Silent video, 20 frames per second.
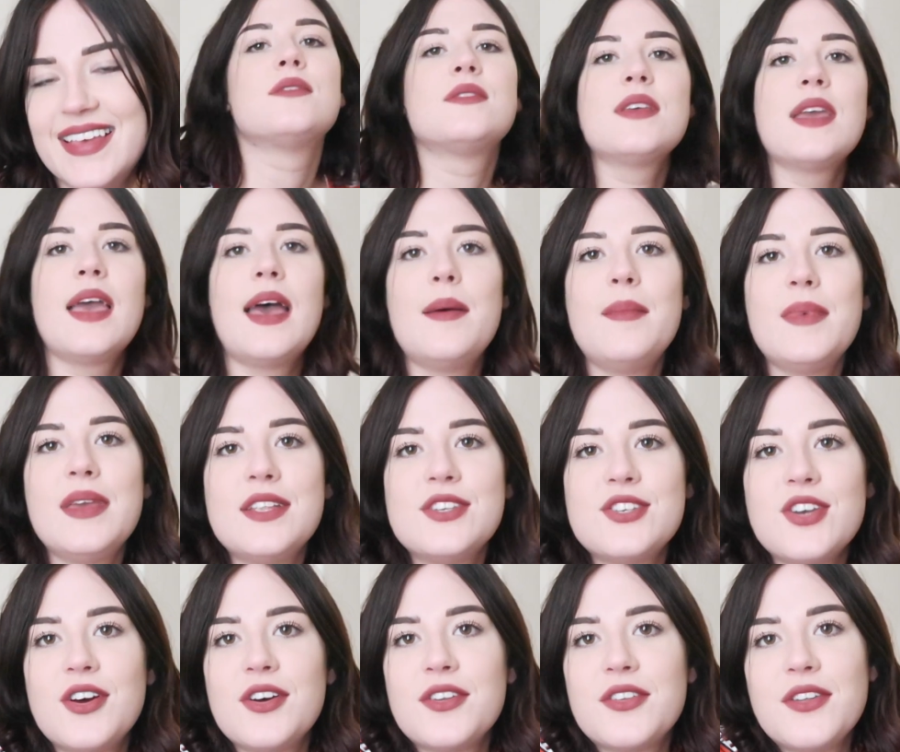So yeah, me and
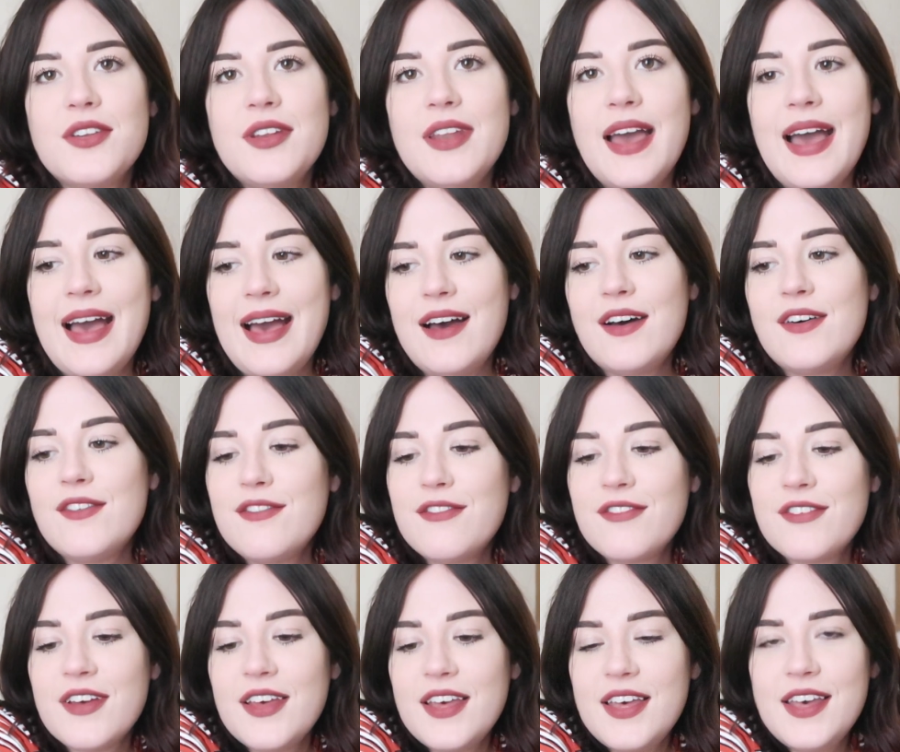Jordan have
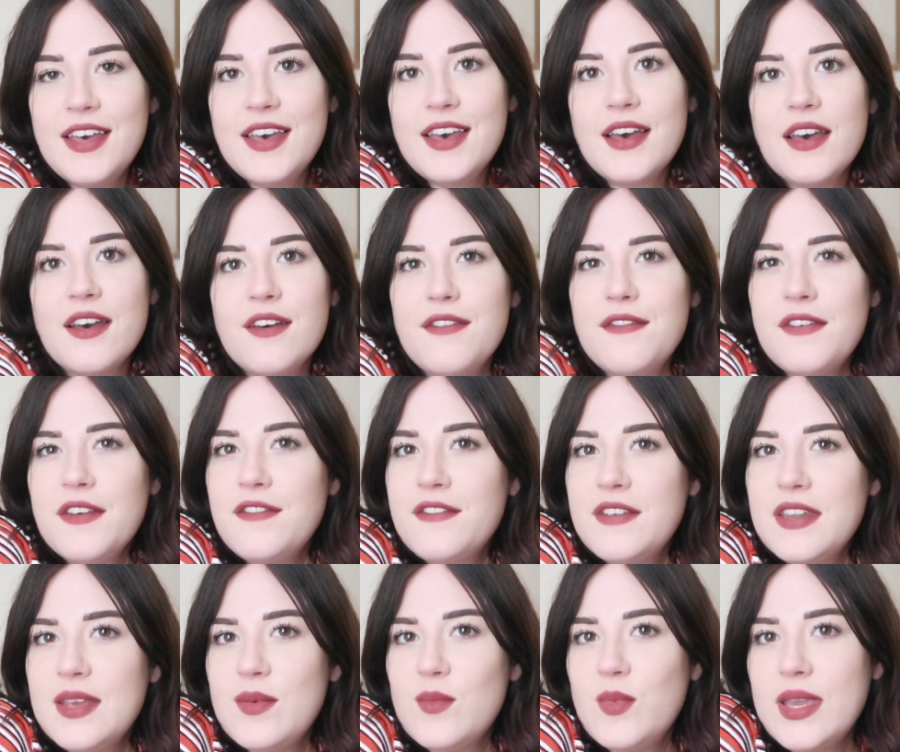a
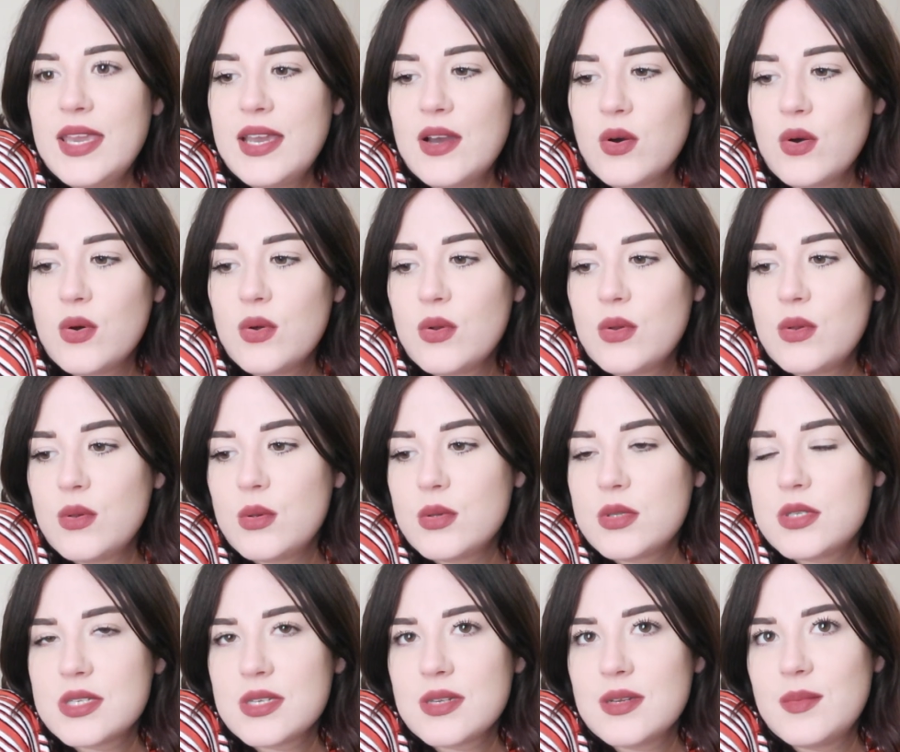15 week
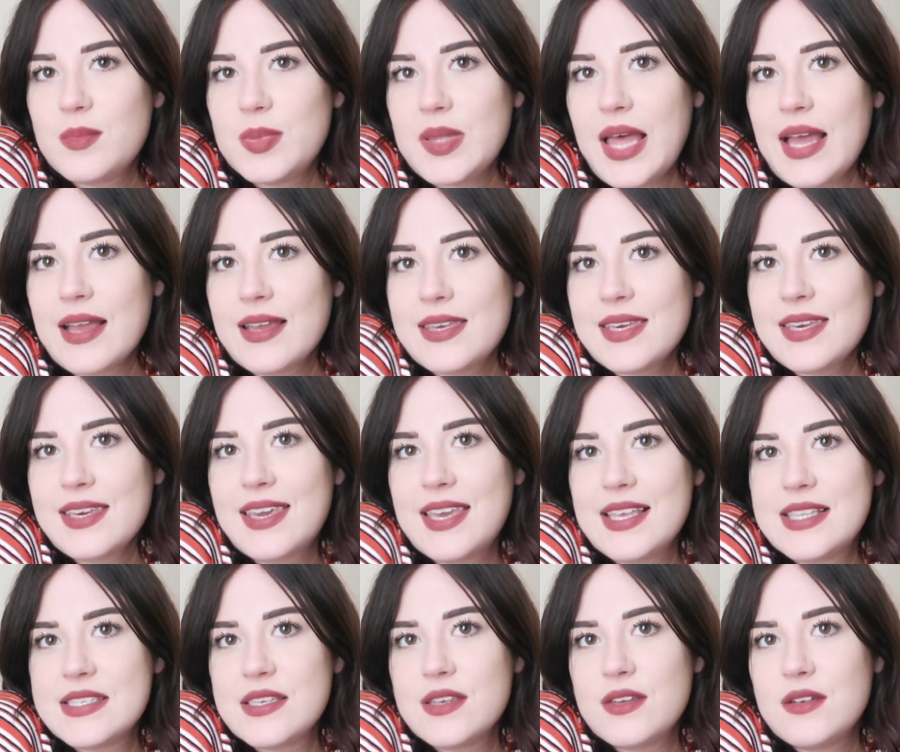old black
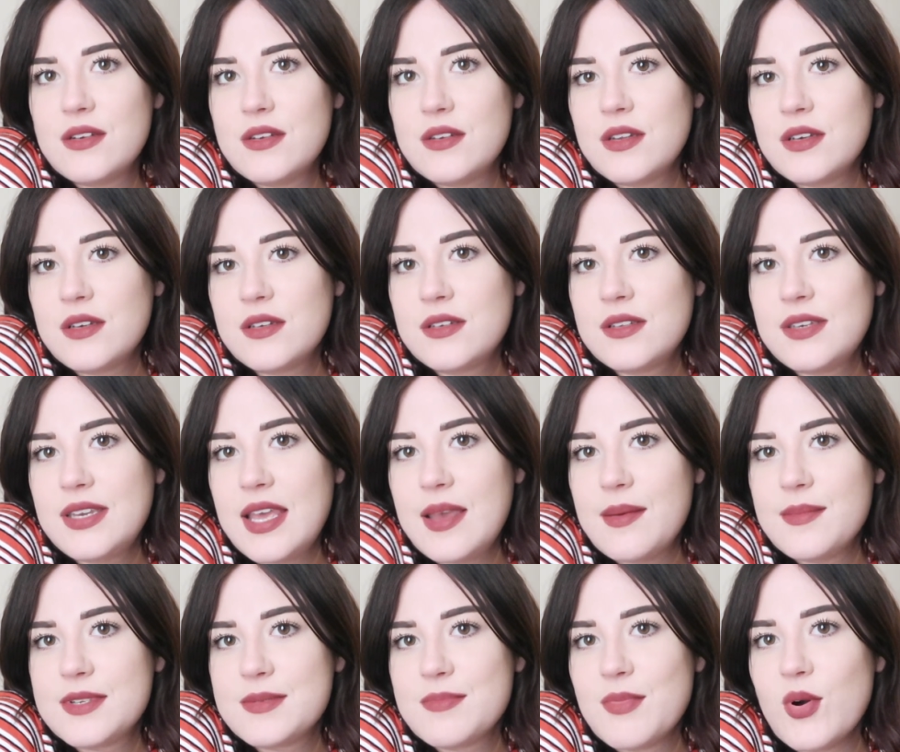kitten
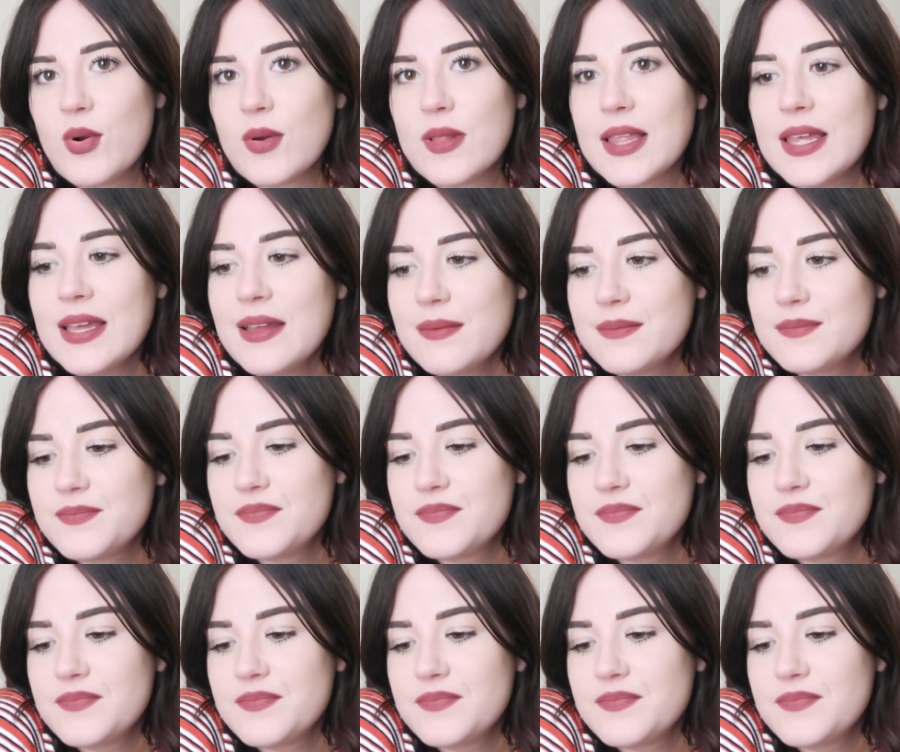named Mowgli.